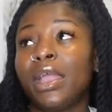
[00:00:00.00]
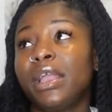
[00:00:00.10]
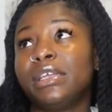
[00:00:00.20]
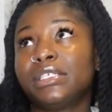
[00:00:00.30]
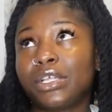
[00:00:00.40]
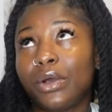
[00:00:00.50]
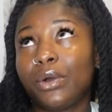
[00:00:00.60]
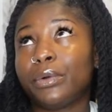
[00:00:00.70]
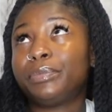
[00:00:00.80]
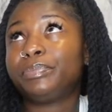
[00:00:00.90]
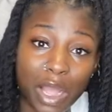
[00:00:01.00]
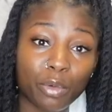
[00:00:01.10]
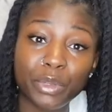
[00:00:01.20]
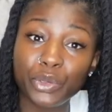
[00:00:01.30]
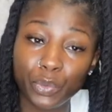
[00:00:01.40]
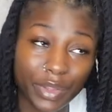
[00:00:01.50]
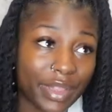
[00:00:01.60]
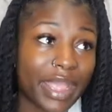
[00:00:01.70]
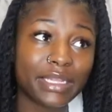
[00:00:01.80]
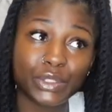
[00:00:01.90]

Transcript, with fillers: and so I'll be doing that